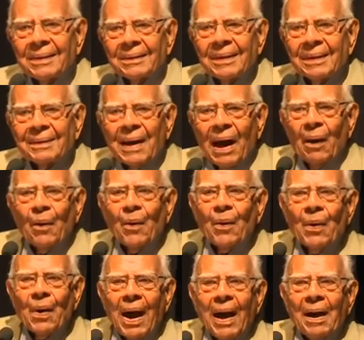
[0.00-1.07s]
that
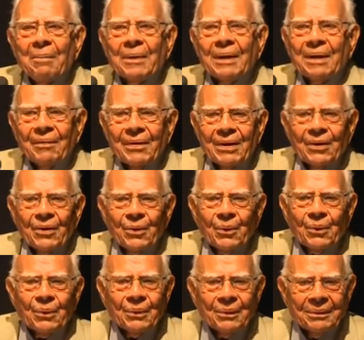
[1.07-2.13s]
now I am giving
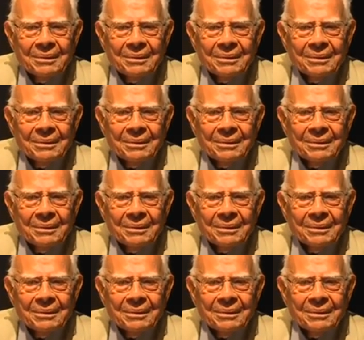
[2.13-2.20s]
you